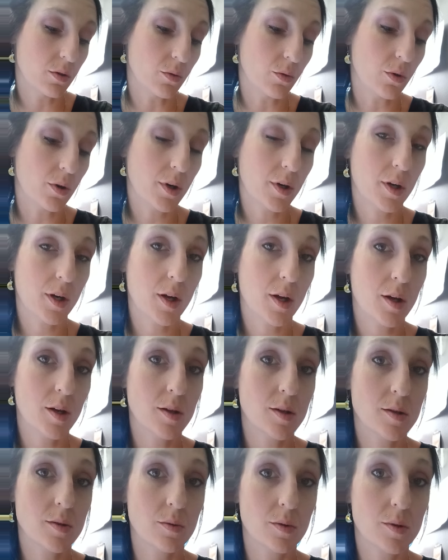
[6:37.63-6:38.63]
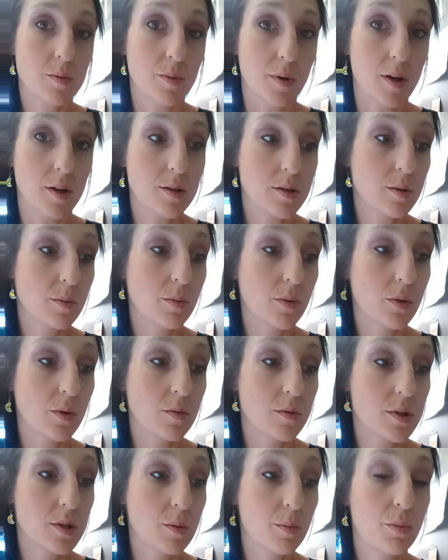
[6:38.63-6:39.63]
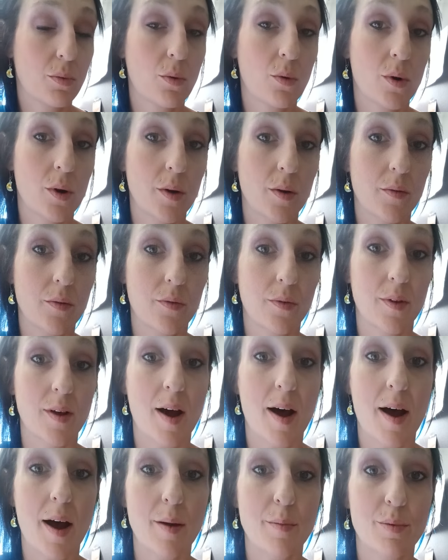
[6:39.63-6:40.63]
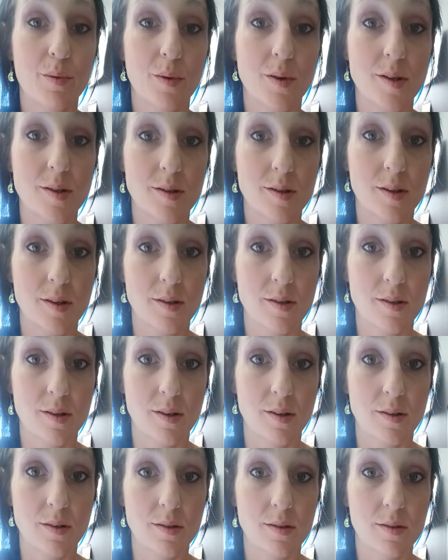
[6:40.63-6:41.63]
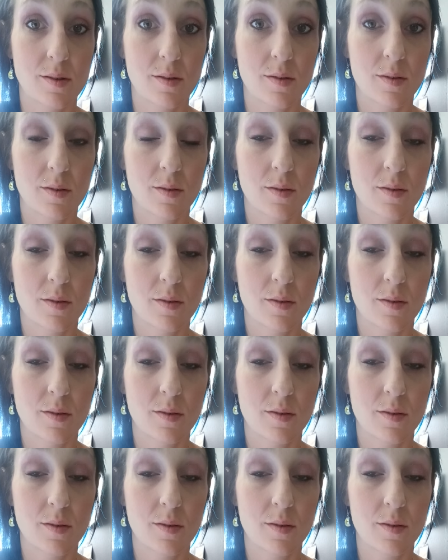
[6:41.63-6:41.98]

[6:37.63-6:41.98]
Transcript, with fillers: Organized, responsible, and supportive, the High Priestess is.